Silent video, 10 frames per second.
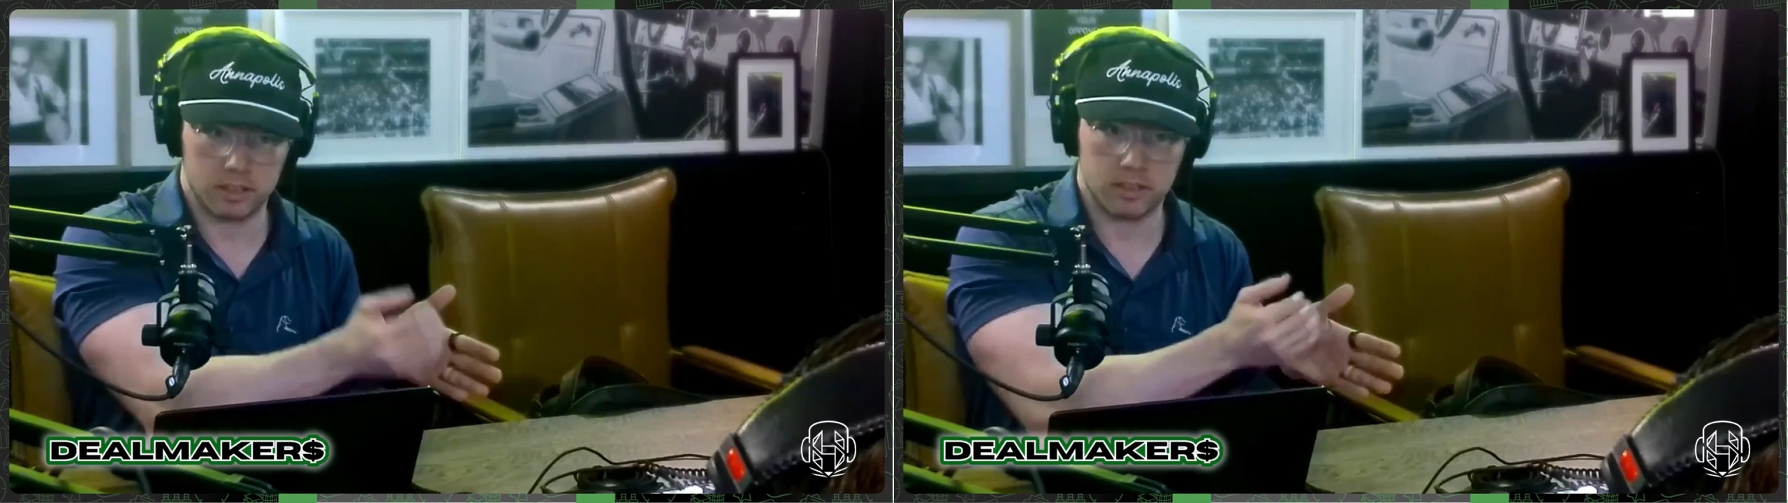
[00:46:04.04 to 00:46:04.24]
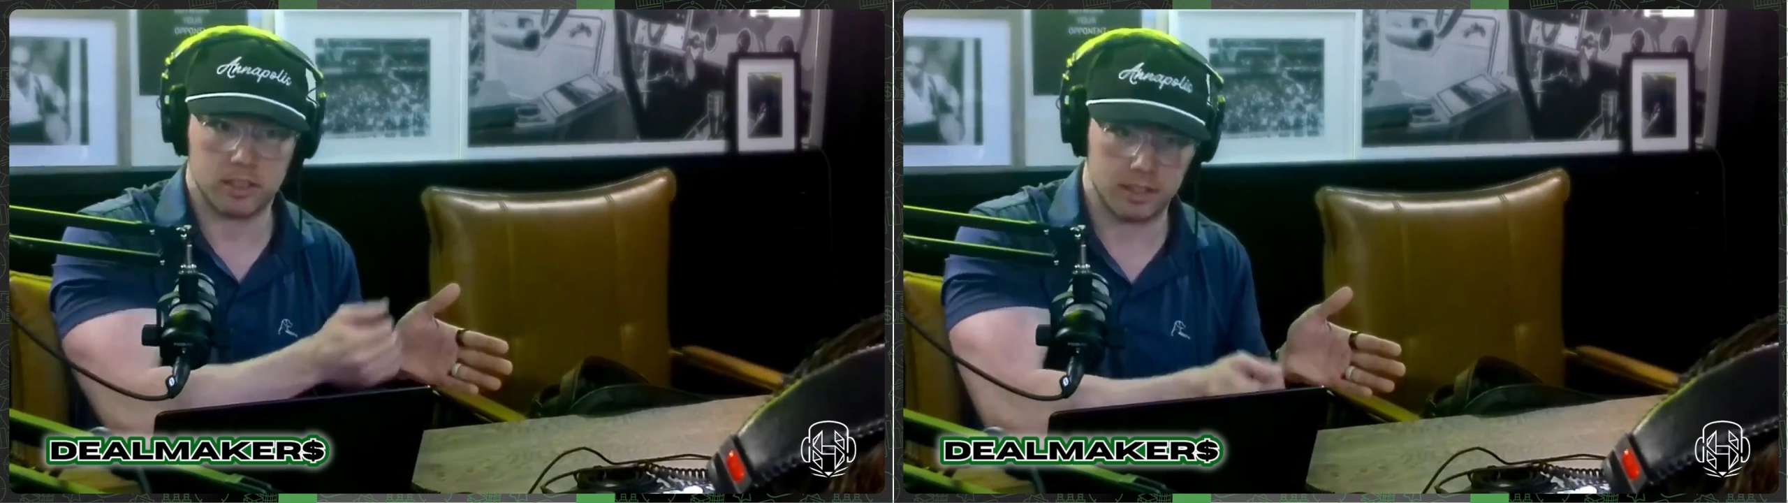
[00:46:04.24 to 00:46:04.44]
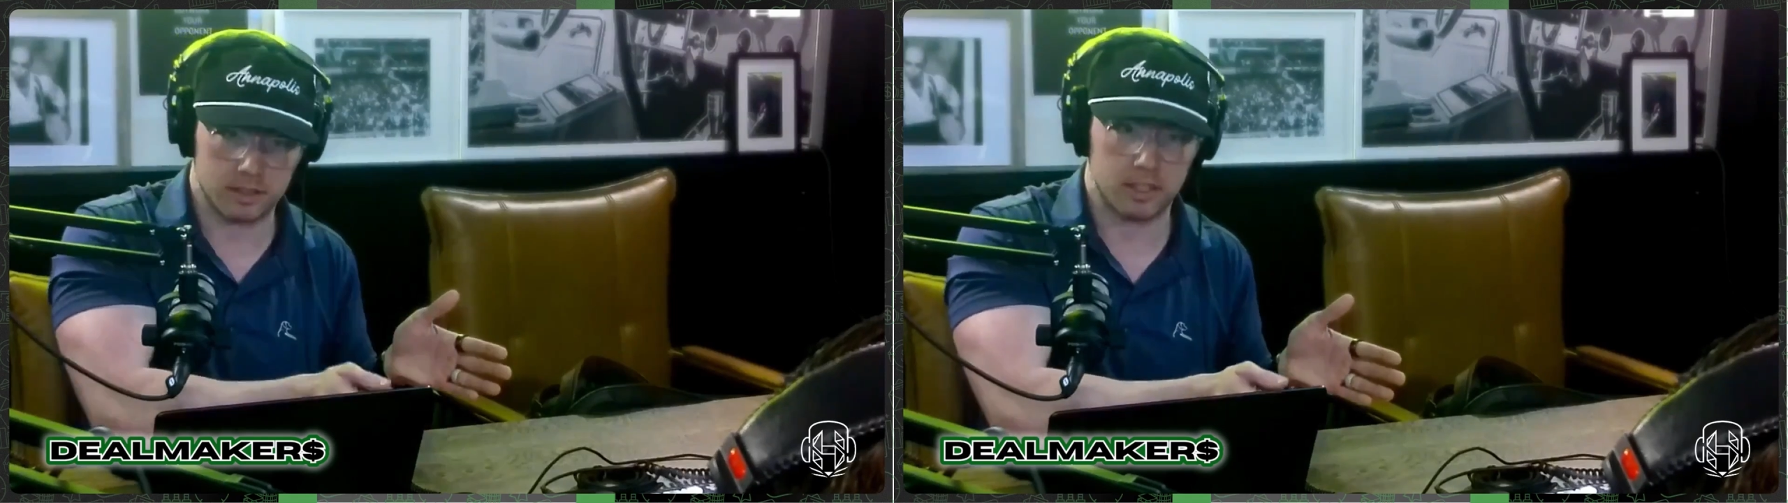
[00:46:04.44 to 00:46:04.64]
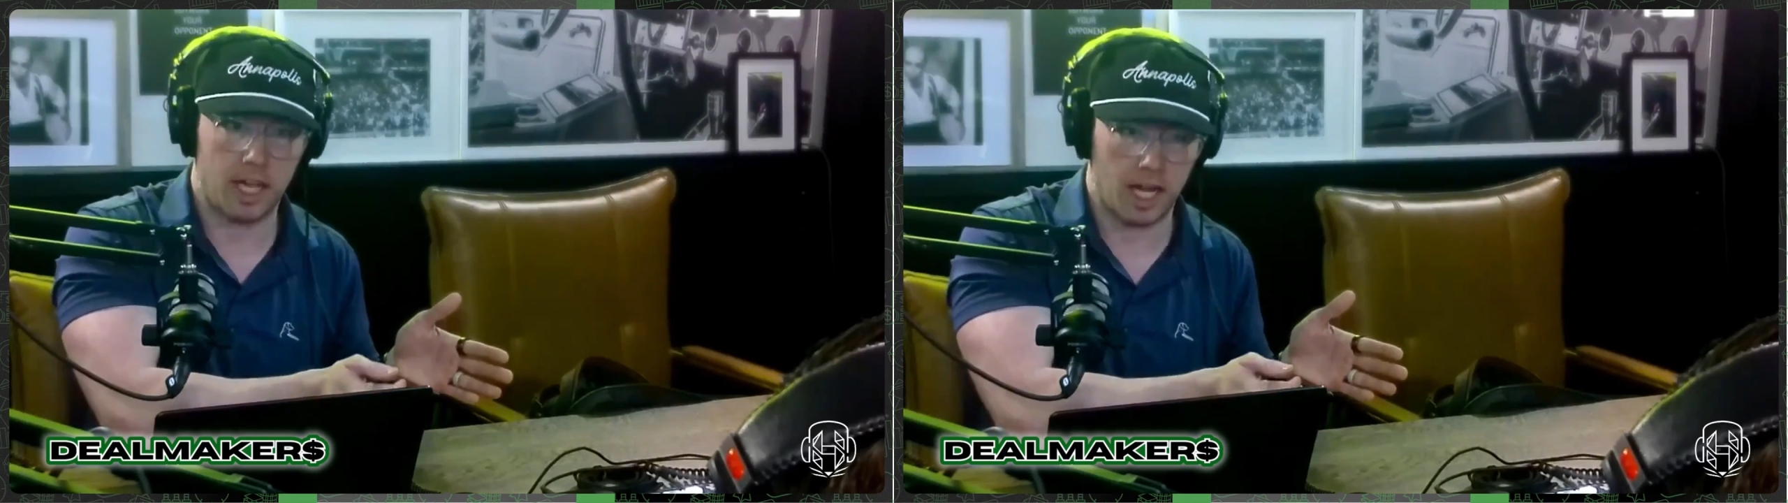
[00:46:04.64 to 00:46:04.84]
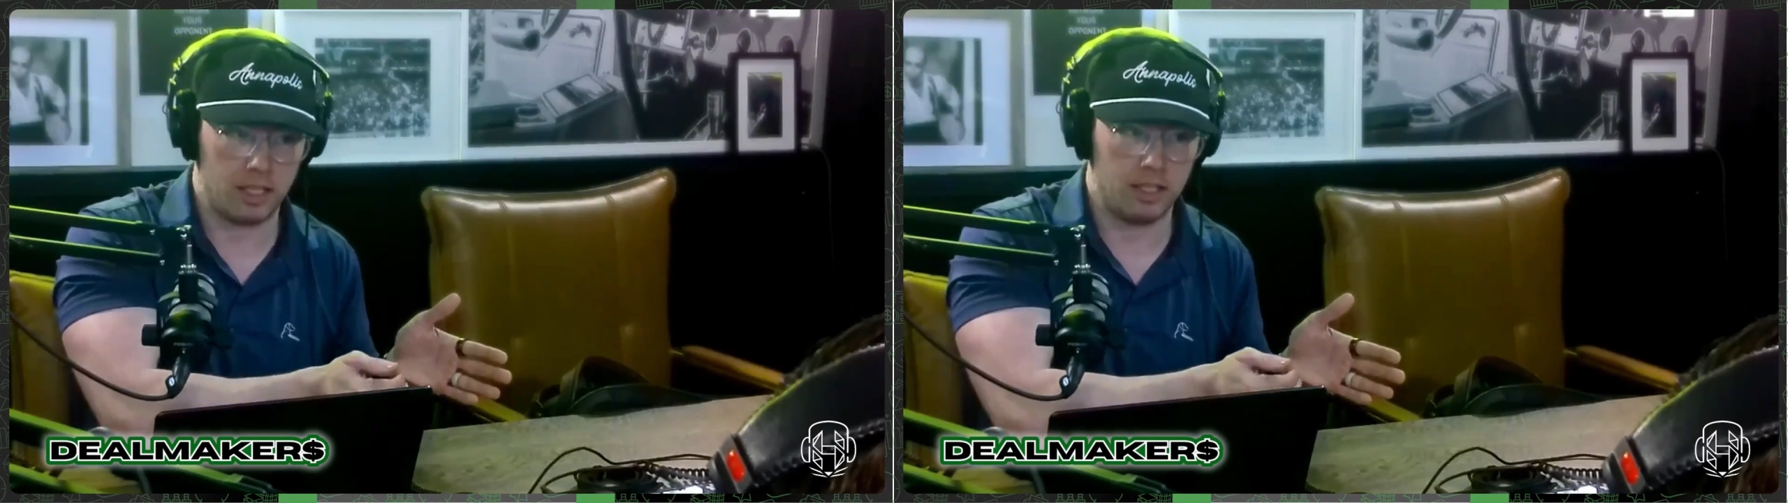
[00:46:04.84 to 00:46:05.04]
instance that it's
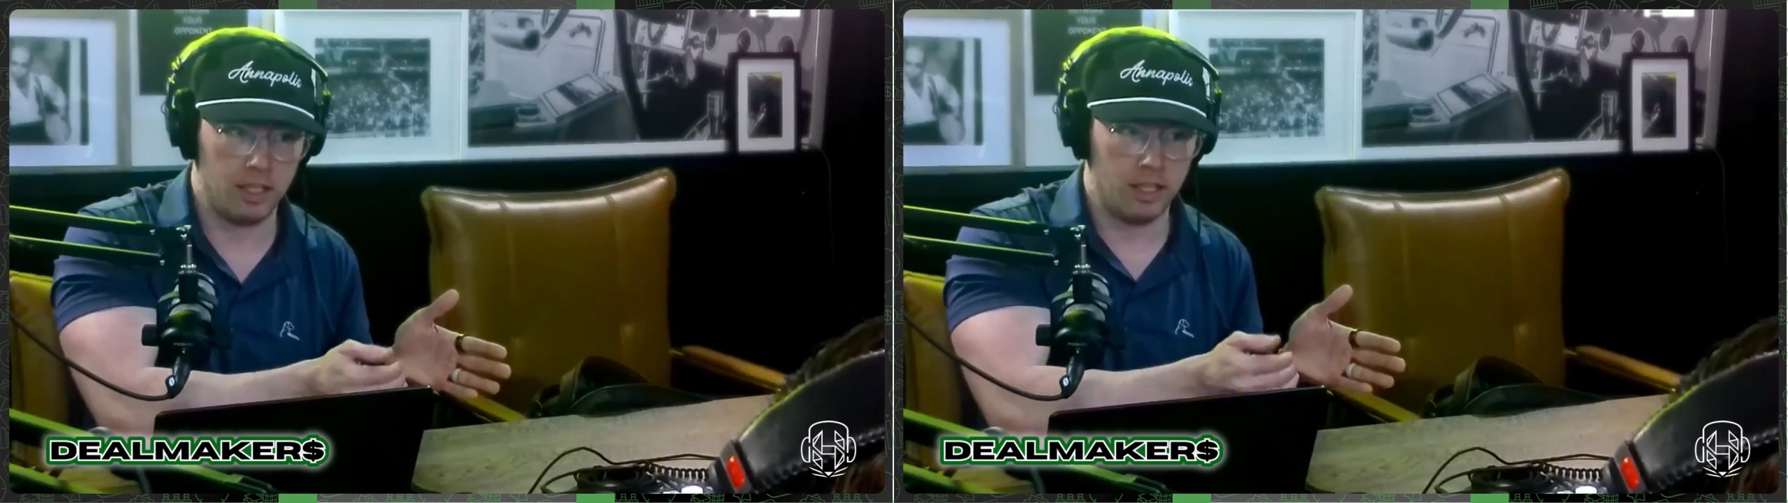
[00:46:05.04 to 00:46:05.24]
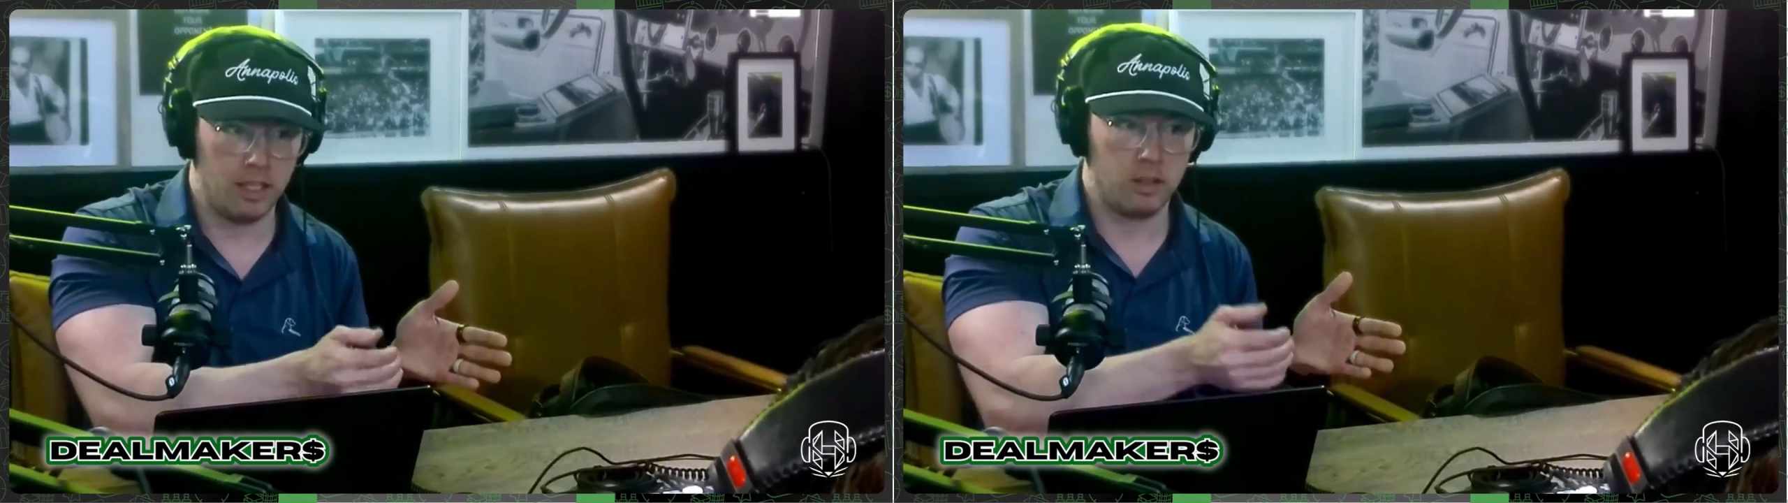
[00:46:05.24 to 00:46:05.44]
not,